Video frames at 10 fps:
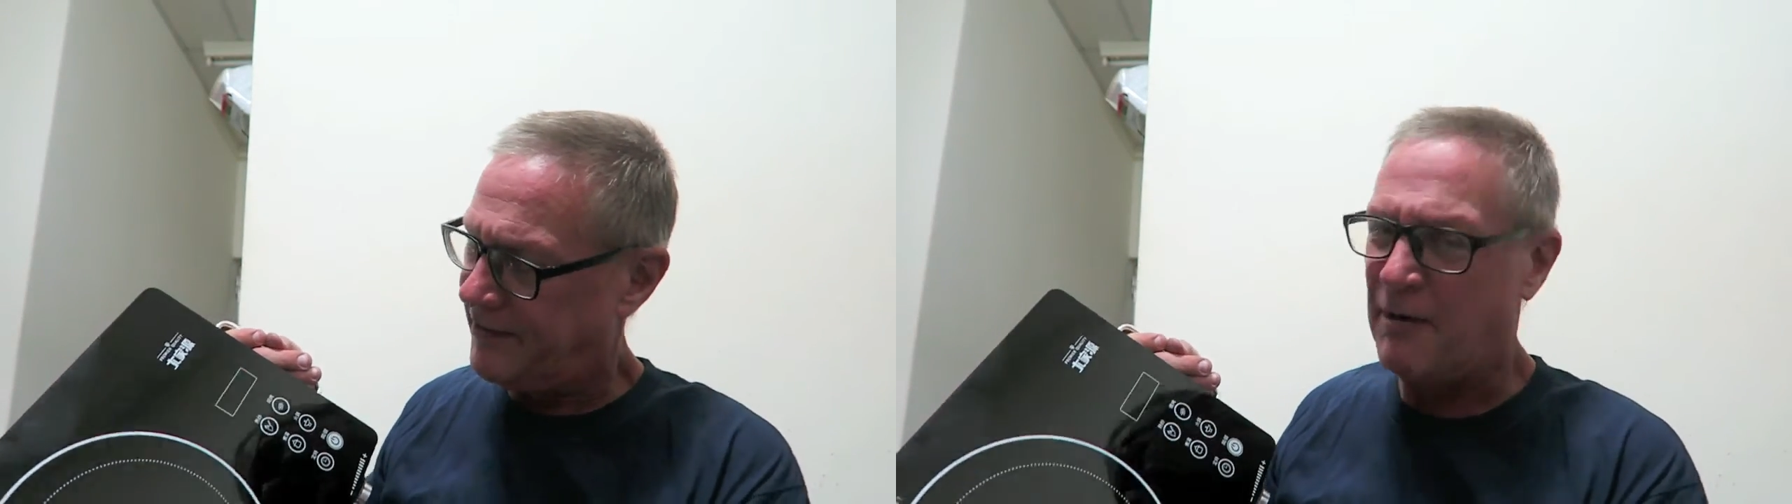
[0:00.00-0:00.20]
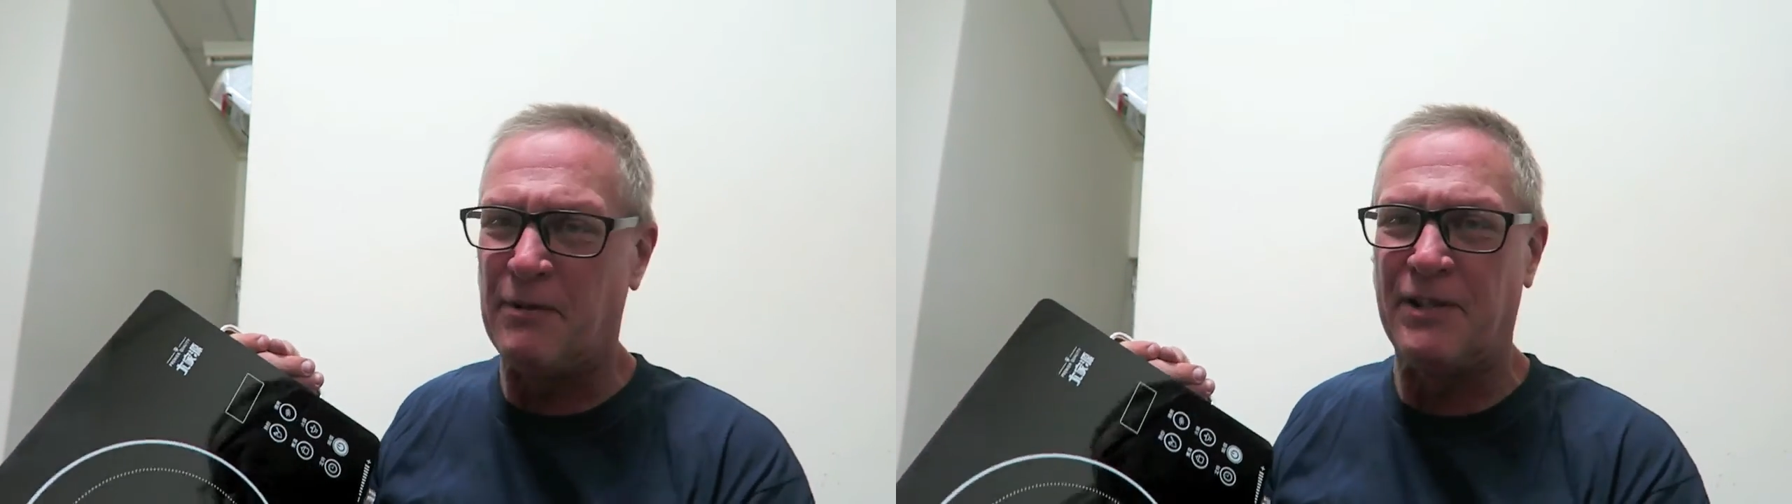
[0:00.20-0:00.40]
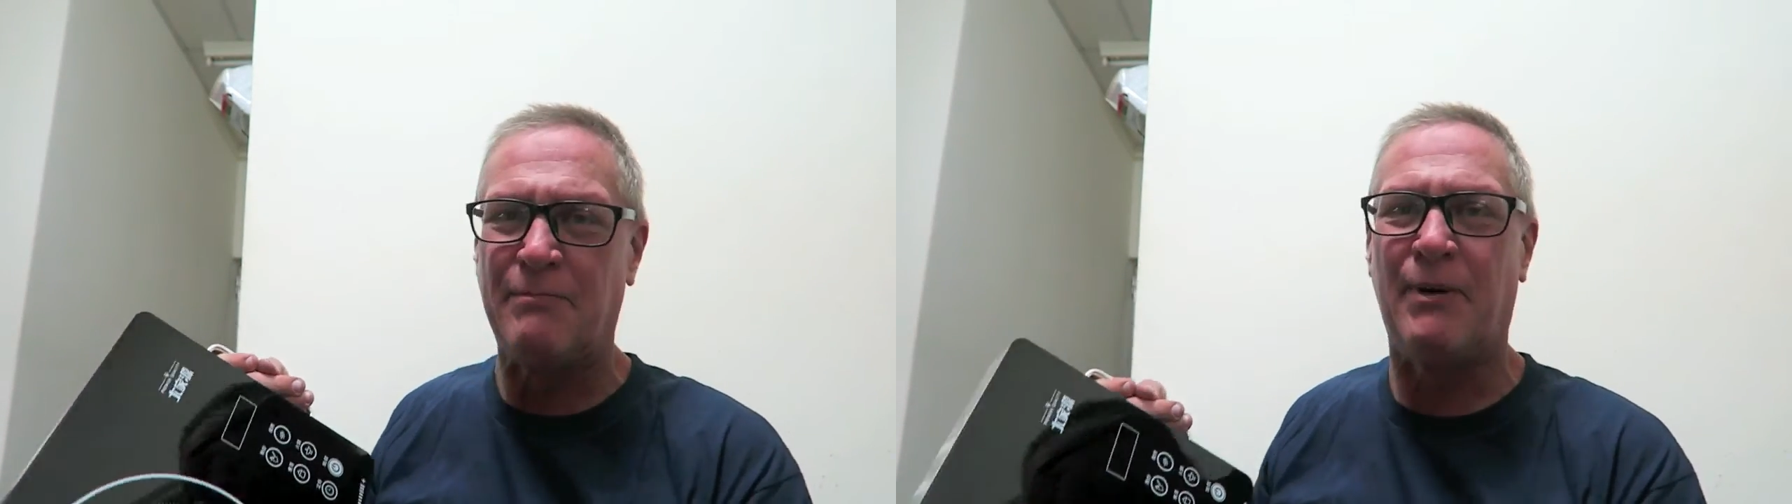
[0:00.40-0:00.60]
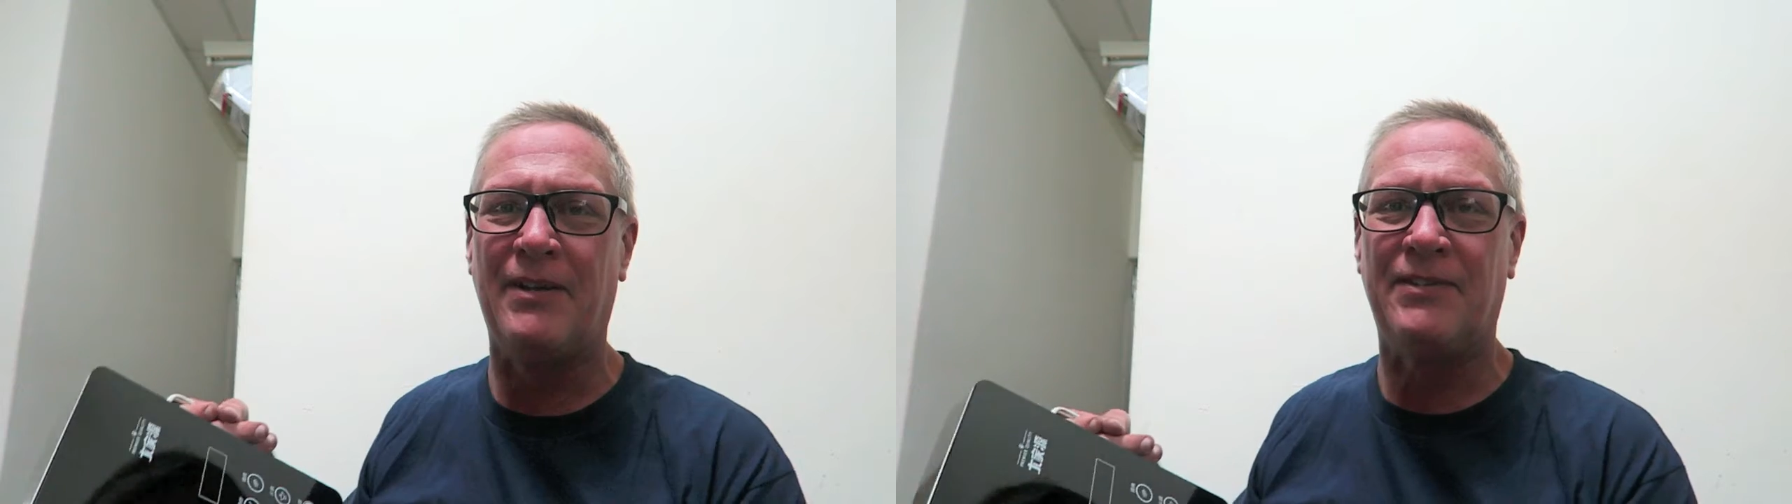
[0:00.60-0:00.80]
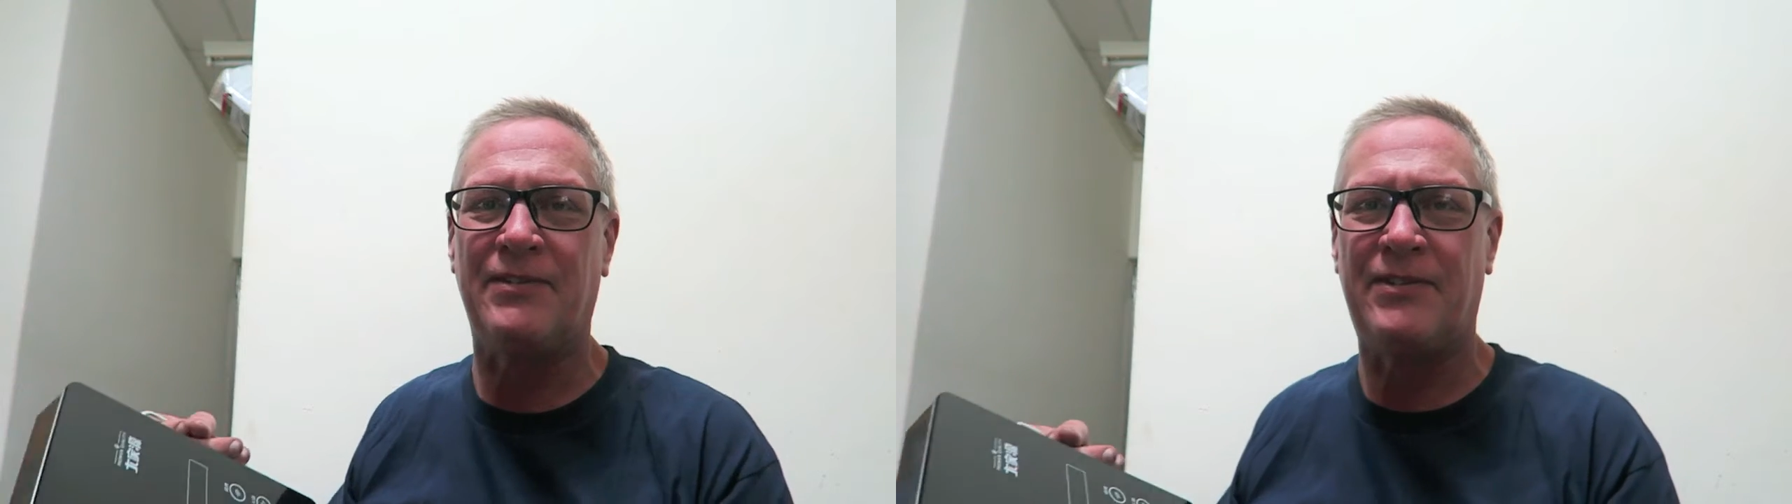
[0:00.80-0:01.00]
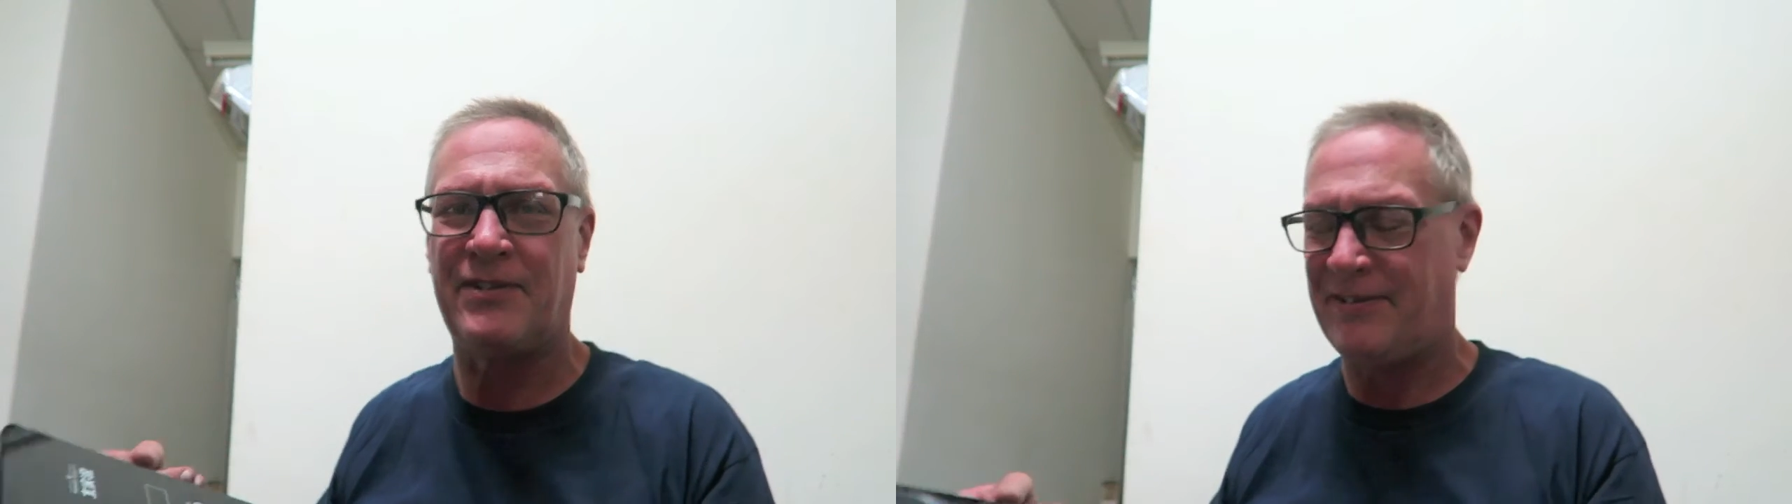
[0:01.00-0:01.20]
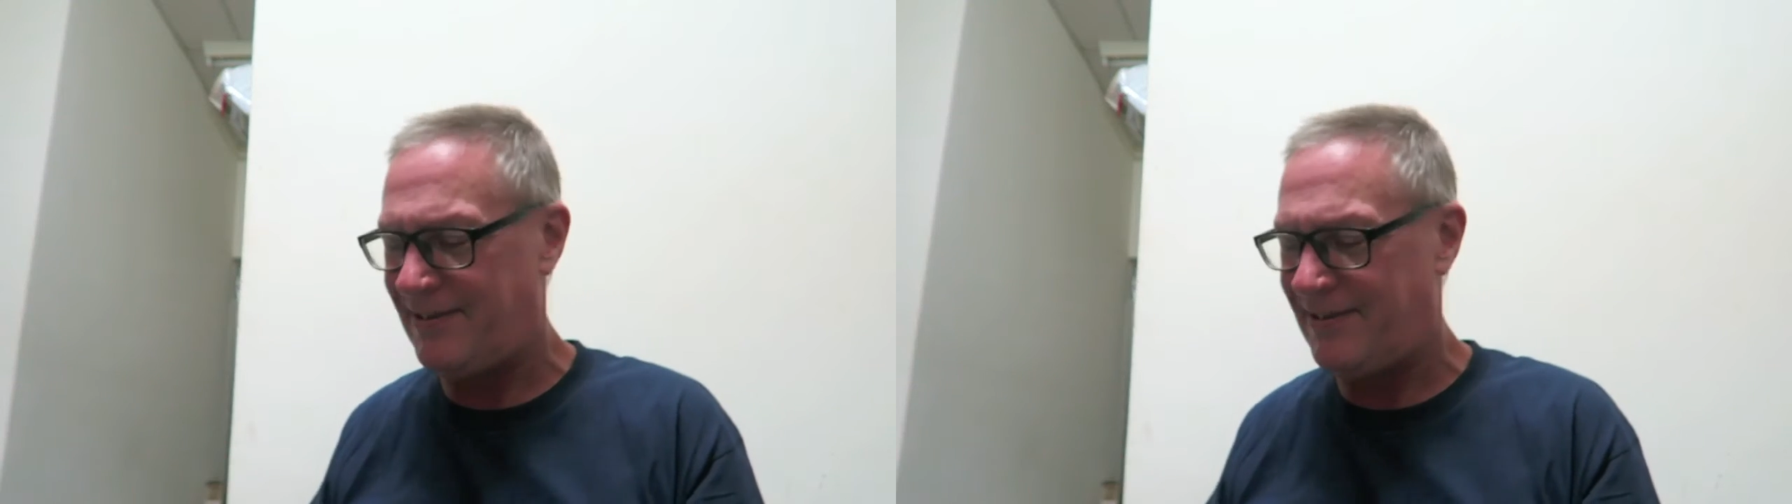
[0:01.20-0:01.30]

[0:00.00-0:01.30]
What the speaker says: Not really buttons, just